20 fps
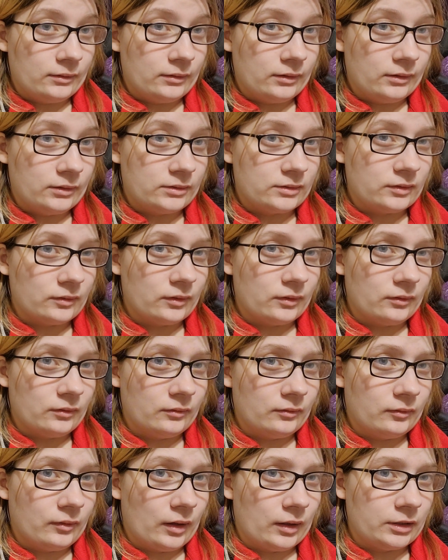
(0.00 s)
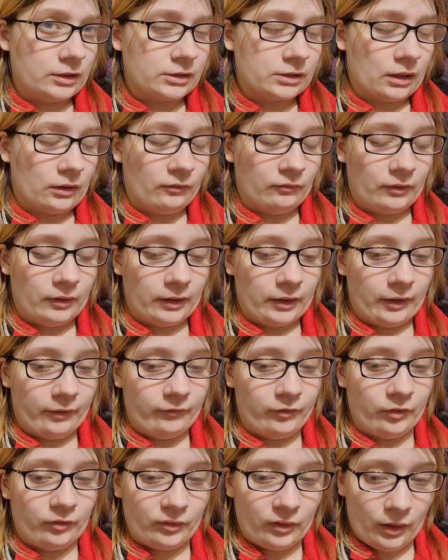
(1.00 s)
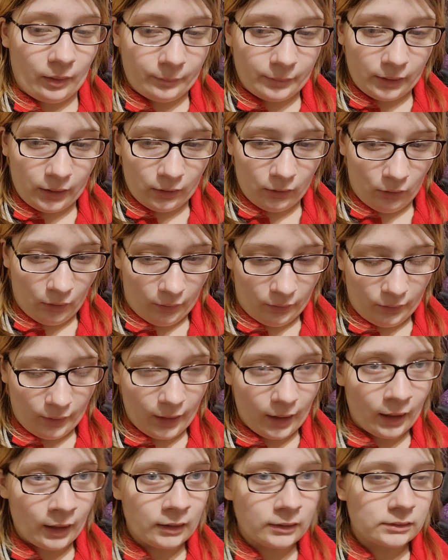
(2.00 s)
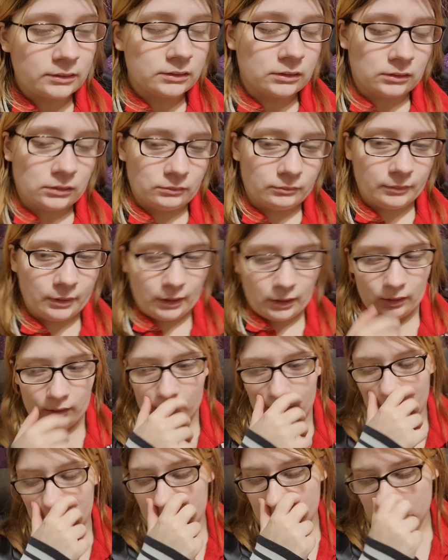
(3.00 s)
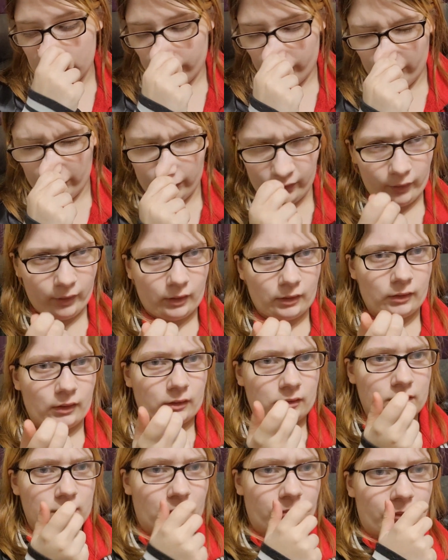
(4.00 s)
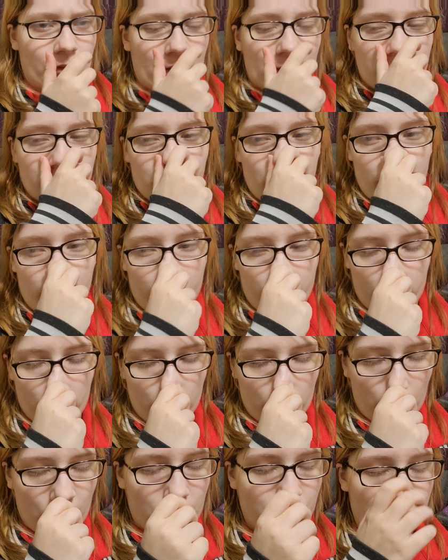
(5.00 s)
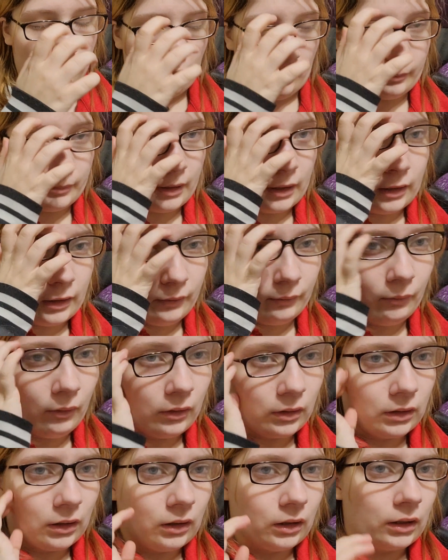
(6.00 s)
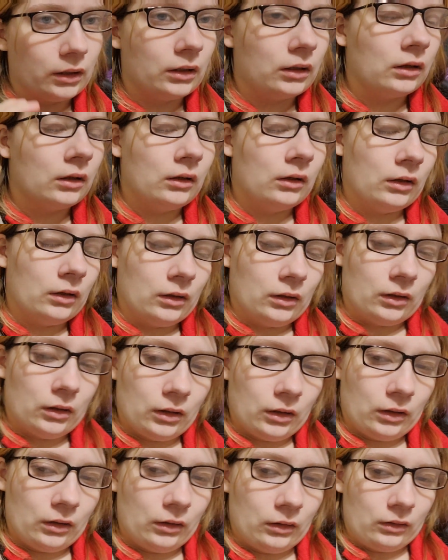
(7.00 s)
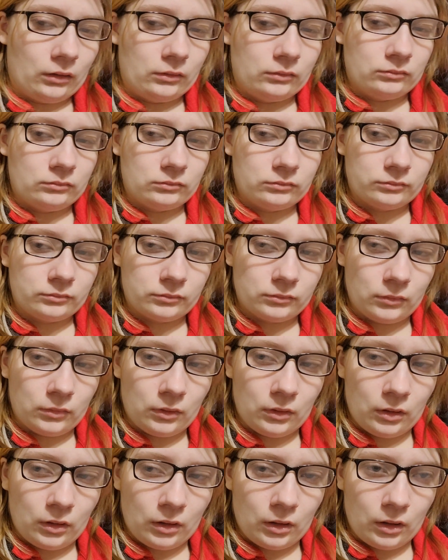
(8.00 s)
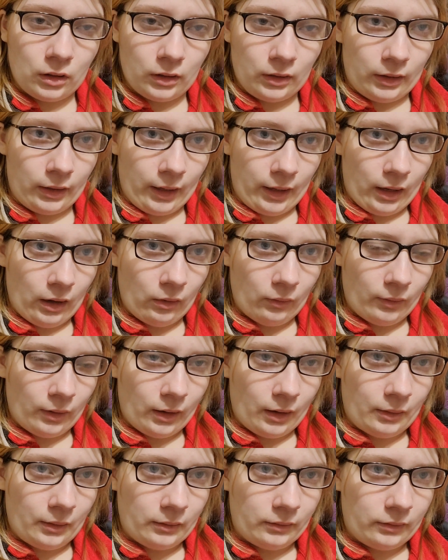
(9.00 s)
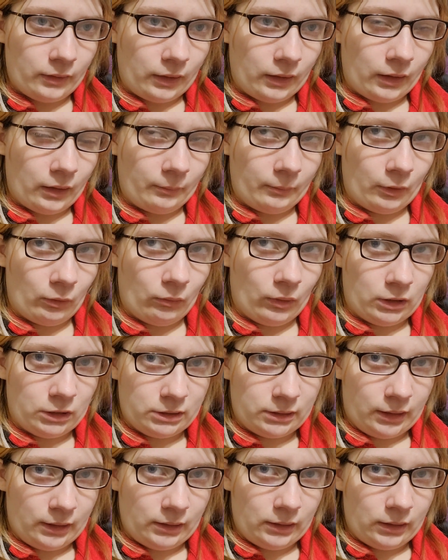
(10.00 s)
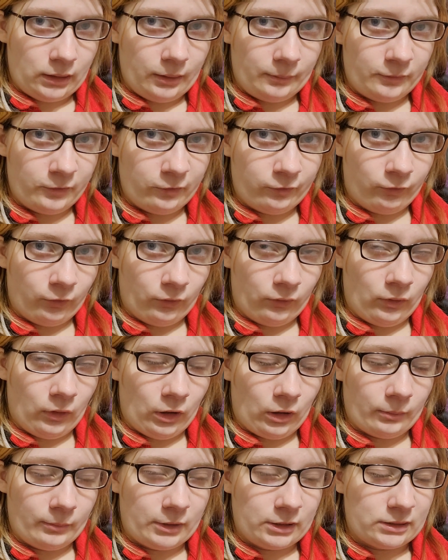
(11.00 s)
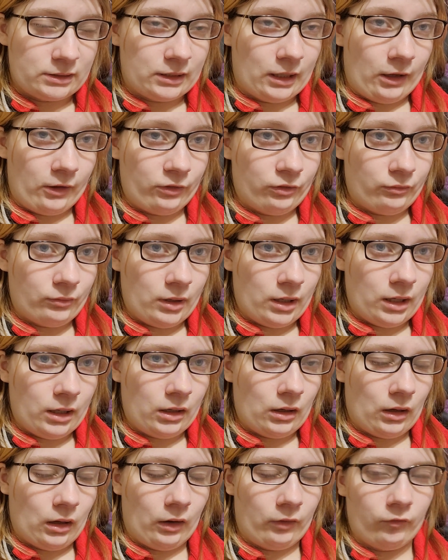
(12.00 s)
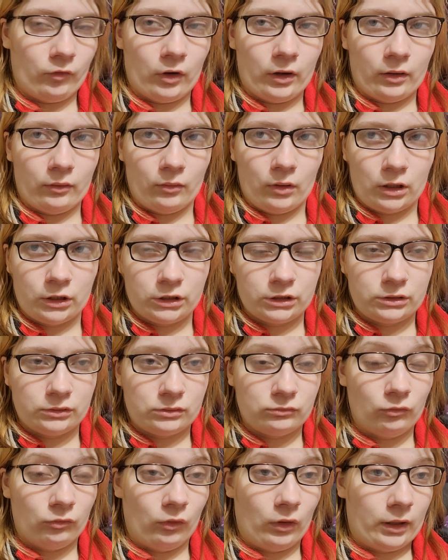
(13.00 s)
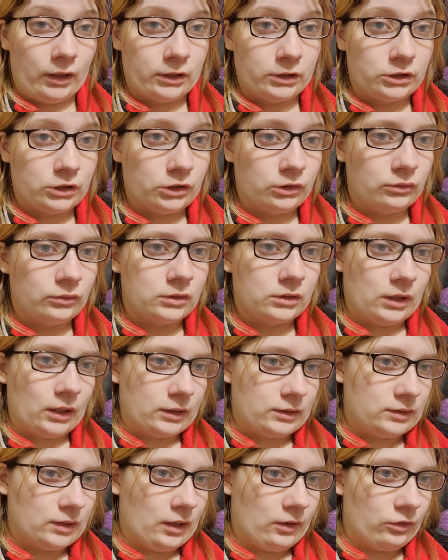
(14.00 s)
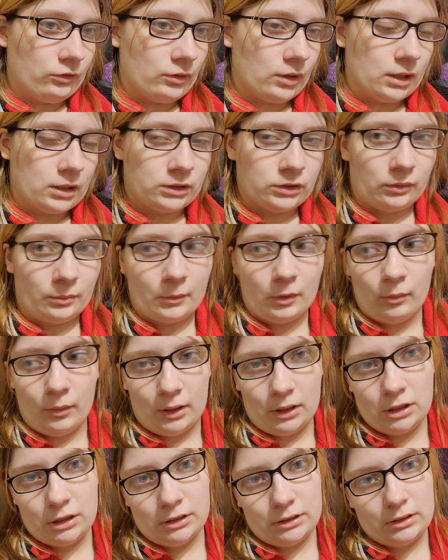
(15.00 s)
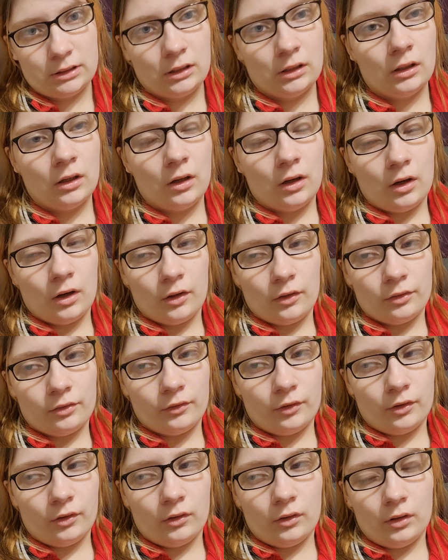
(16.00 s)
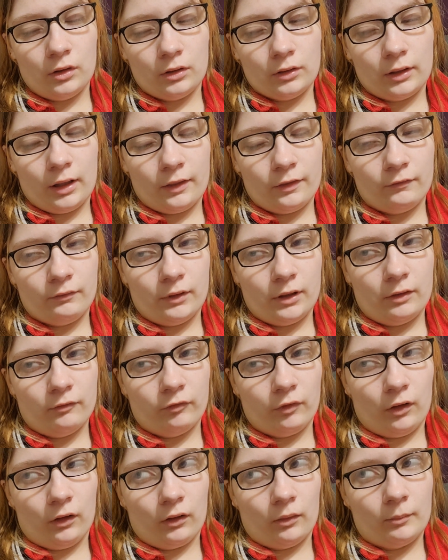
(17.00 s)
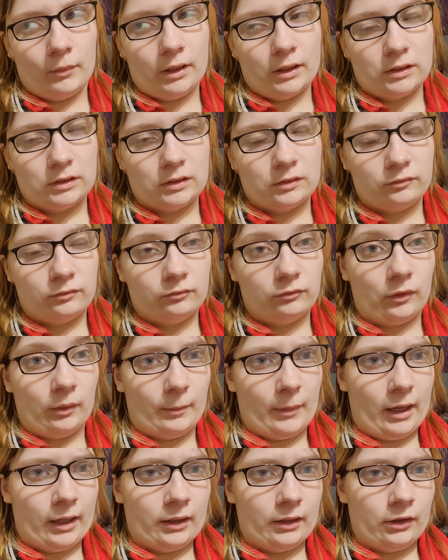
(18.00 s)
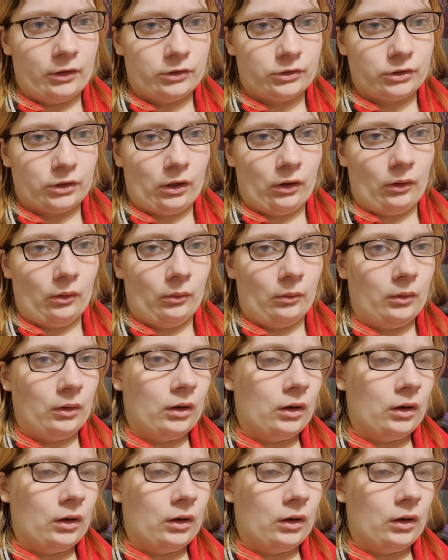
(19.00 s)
So I just kind of want to give you an update on that because I feel like that's something I should update you all on. Now I think I'm gonna watch Dan Tedium's Vlogmas Day 3. I've already watched 1 and 2, today's Day 3, so I'm gonna watch his Day 3 Vlogmas from 8 years ago.